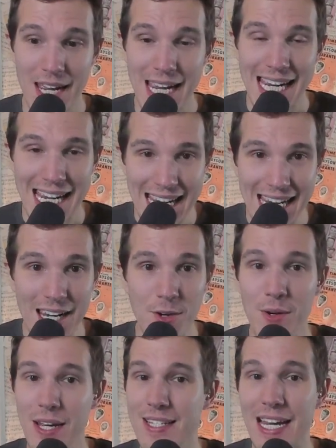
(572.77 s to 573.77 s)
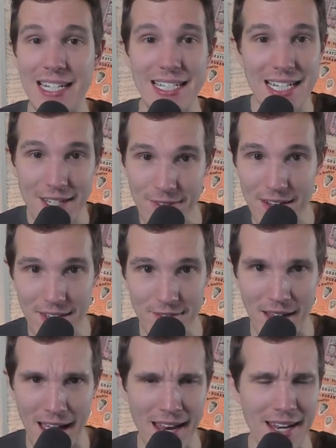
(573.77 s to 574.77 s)
He is a defensive
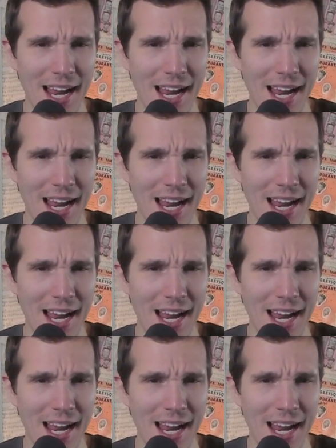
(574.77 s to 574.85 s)
end.